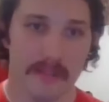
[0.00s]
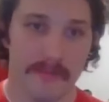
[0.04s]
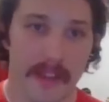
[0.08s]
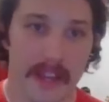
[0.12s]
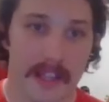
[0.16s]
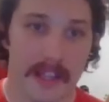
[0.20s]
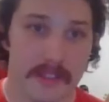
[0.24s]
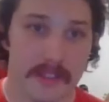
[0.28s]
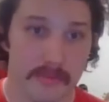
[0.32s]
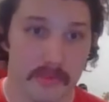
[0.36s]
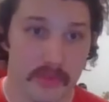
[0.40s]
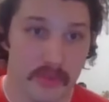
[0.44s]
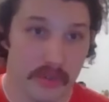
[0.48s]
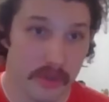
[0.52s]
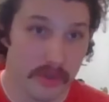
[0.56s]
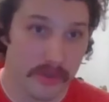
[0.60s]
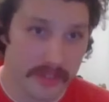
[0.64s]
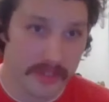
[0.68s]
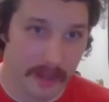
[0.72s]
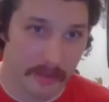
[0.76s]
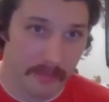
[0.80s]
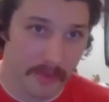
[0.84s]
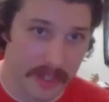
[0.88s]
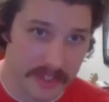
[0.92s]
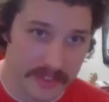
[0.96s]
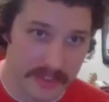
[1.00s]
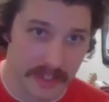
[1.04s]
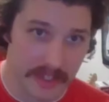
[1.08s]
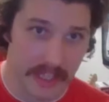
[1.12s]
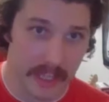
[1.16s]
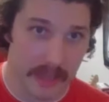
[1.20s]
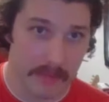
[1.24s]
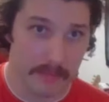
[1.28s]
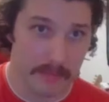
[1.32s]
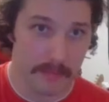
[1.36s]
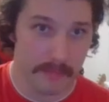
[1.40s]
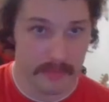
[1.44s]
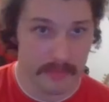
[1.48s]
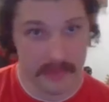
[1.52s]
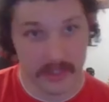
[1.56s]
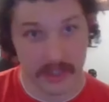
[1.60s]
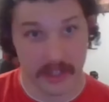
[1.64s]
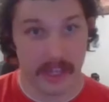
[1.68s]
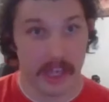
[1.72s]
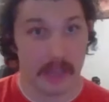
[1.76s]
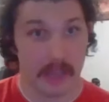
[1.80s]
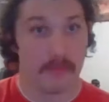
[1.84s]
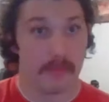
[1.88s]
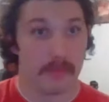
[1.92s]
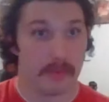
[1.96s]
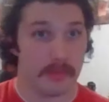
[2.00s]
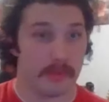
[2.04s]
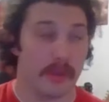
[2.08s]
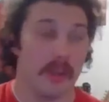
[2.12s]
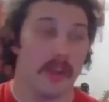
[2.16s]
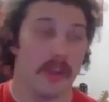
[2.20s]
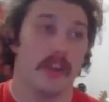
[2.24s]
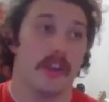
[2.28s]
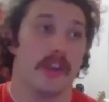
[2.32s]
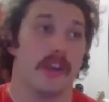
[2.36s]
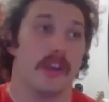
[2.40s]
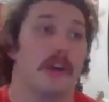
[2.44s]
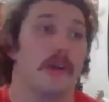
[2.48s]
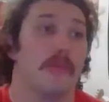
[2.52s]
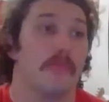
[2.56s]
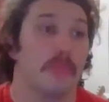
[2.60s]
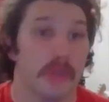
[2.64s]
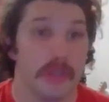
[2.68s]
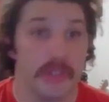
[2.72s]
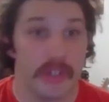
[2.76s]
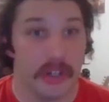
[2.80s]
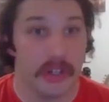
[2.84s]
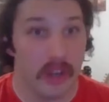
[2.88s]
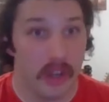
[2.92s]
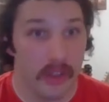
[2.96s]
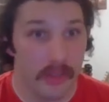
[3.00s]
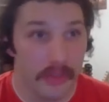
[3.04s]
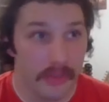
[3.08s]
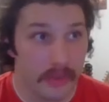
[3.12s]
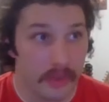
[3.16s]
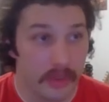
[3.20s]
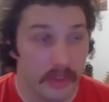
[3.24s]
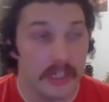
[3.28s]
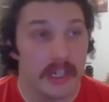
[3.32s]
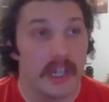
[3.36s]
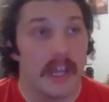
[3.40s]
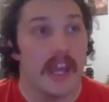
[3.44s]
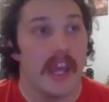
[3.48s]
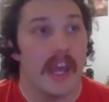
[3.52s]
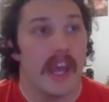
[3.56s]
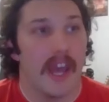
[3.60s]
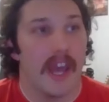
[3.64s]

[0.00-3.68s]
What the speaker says: found some truth, some reason to keep pushing on through it.